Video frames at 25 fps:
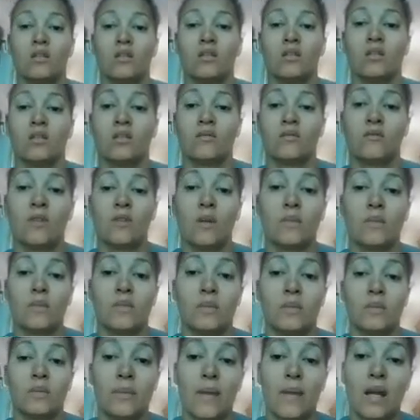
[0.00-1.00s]
from
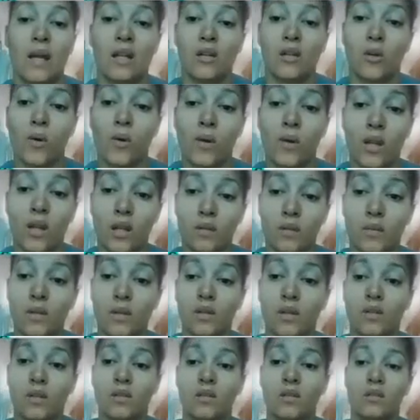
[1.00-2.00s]

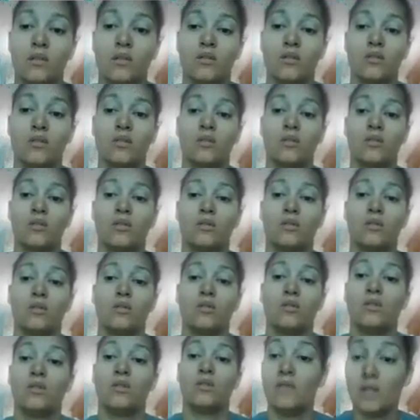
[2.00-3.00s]
spermatogonium
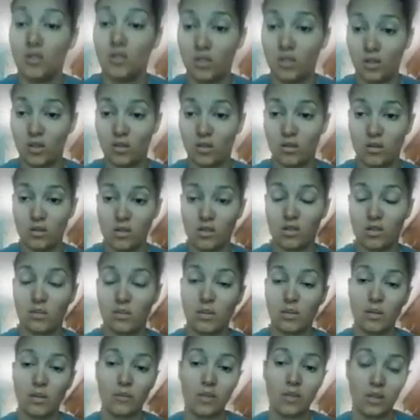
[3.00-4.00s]
to division to
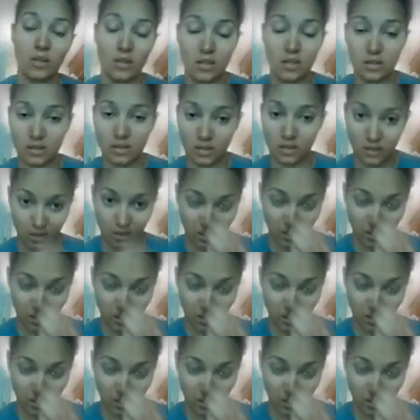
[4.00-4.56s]
sperm release. It